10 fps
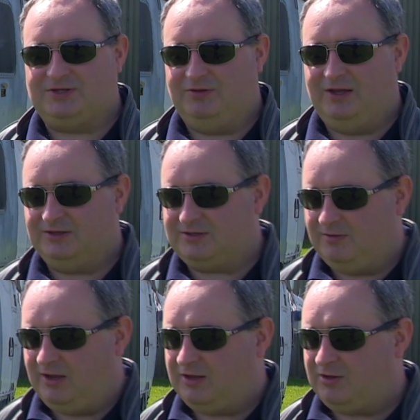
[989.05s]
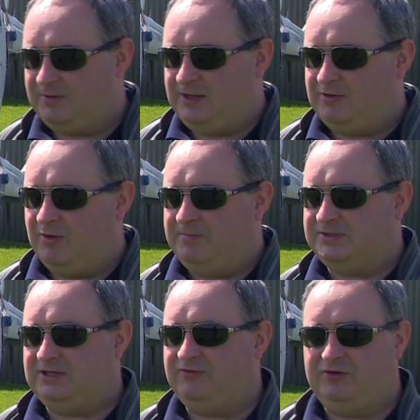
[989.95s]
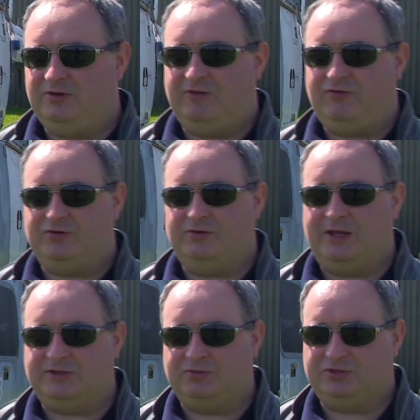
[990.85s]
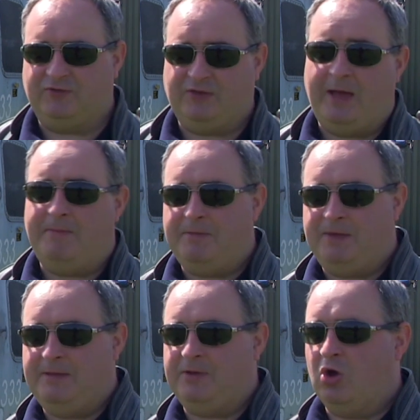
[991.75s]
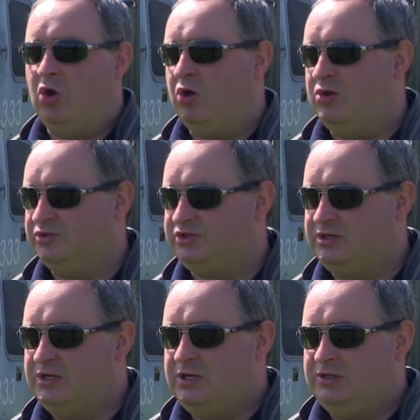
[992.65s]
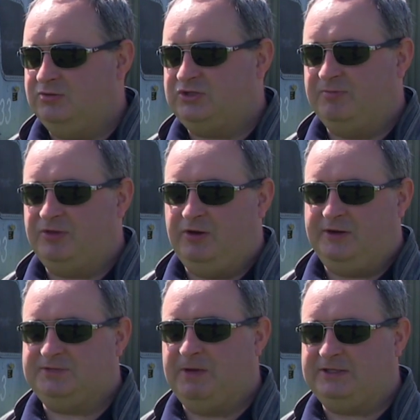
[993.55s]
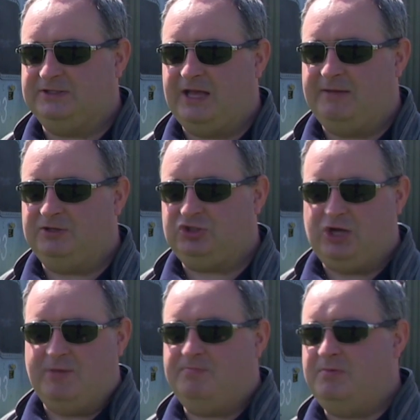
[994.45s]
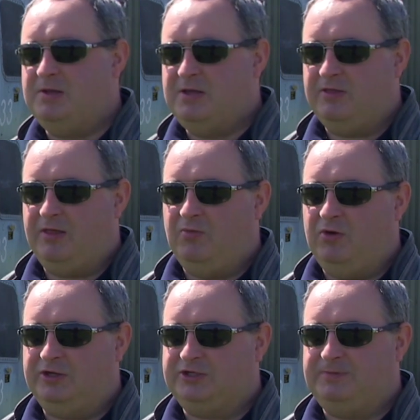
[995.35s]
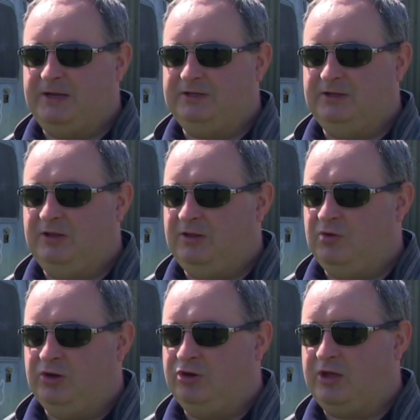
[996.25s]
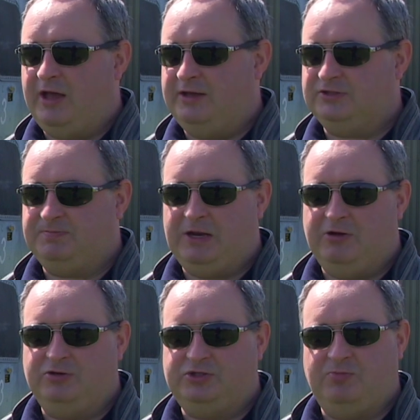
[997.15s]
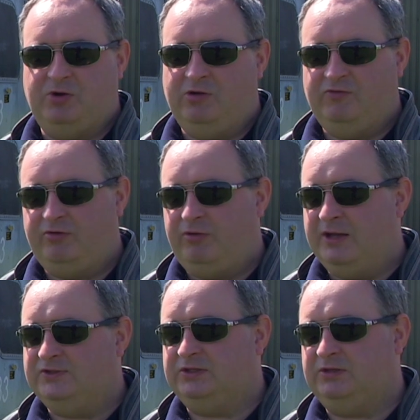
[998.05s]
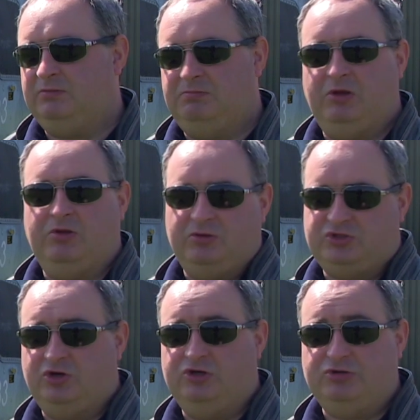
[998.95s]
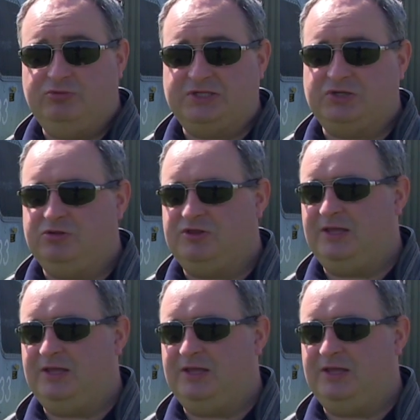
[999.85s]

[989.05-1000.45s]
So yeah, it could, it could, be quite busy if you if you're doing that sort of stuff, and that might be because you know something unexpected's happened. to ship that they weren't expecting that they want to look at has appeared somewhere over the horizon. You know, a search and rescue